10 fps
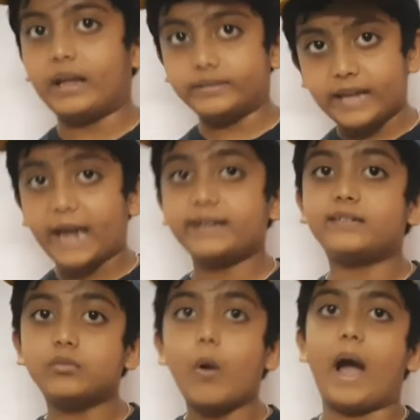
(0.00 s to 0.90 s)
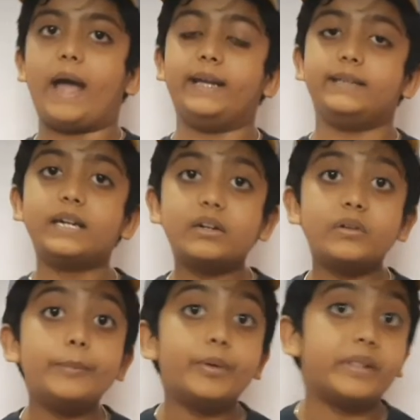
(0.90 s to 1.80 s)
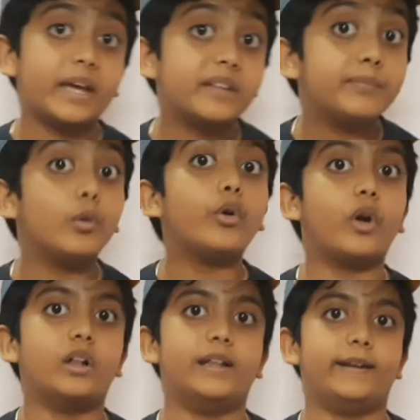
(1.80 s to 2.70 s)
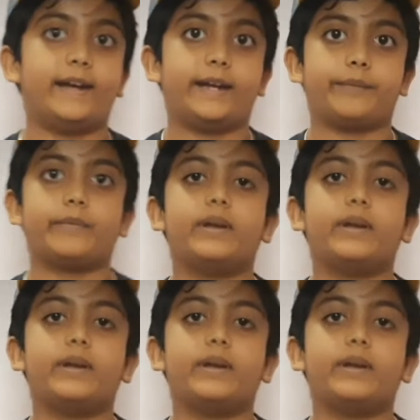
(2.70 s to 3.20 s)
that's why the creepers explode all the time.